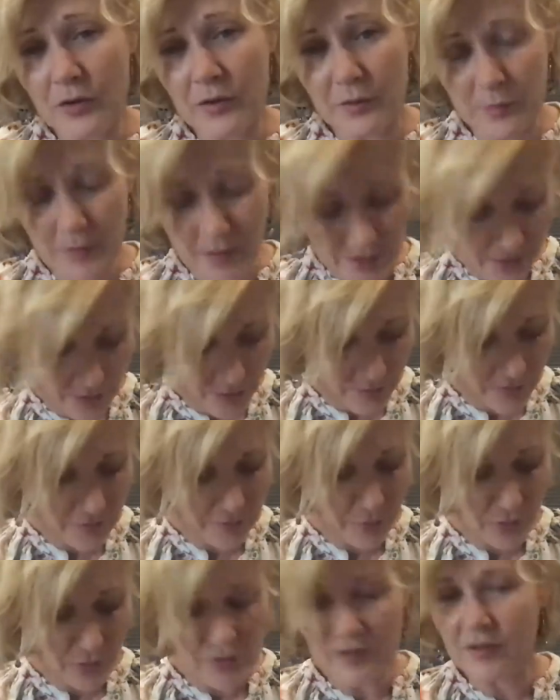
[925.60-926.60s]
the radio is
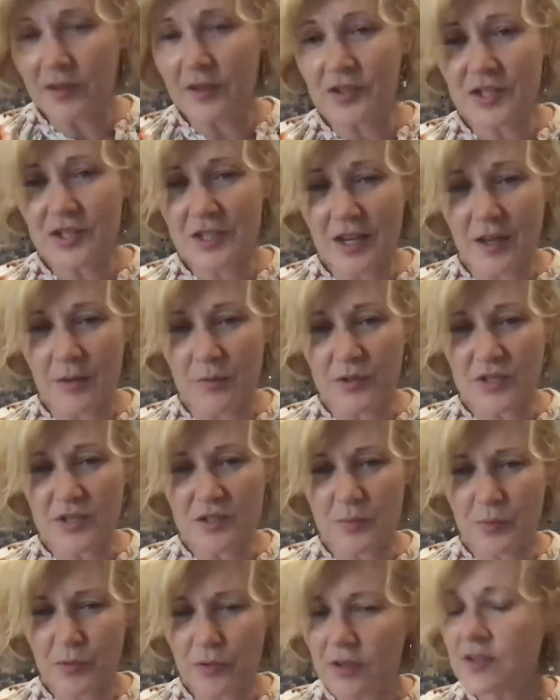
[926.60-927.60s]
Blues in the Shed, which is
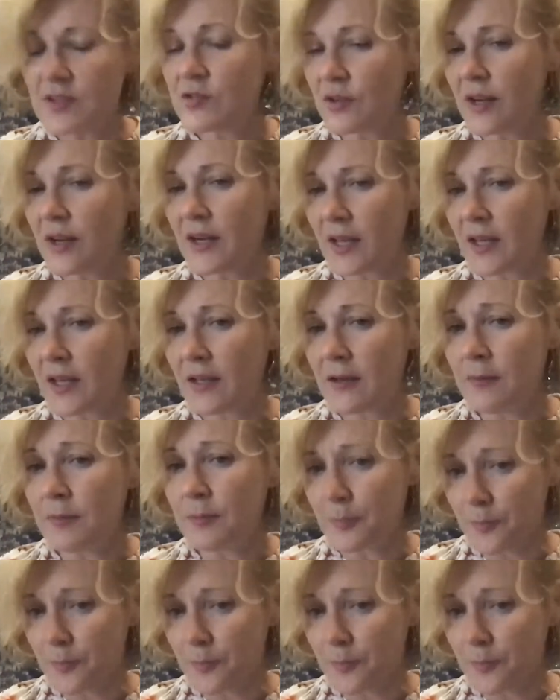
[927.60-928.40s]
pretty straight ahead,